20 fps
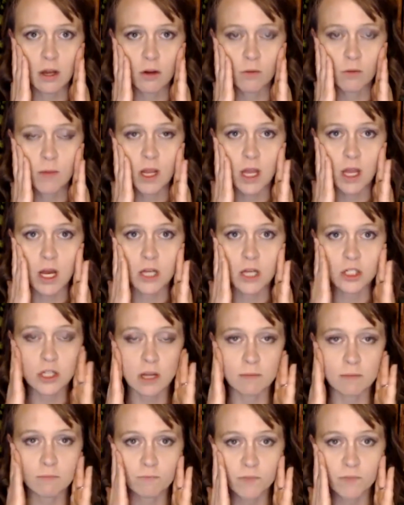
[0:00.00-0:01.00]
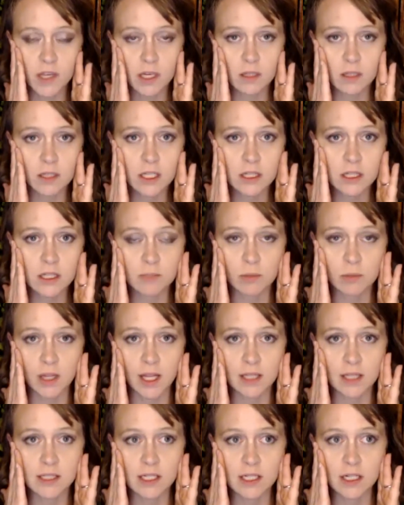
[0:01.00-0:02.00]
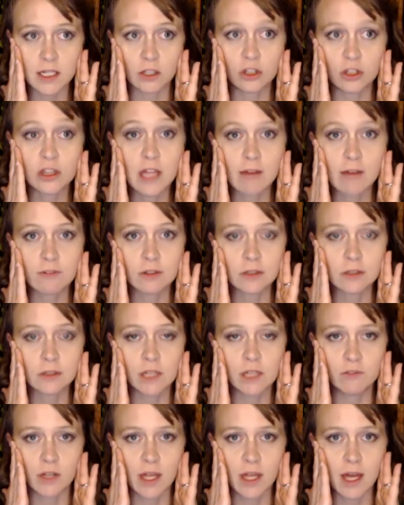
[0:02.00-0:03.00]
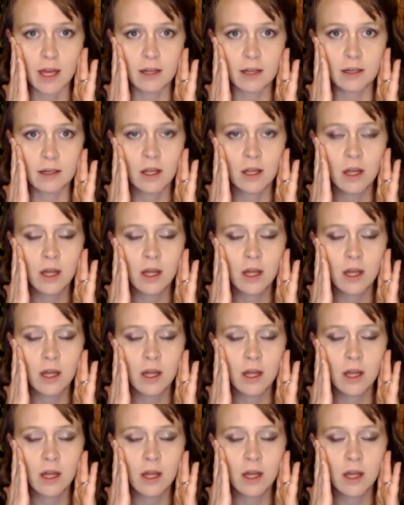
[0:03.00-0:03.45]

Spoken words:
oh my gosh, I'm killing this plant and it'll never live again.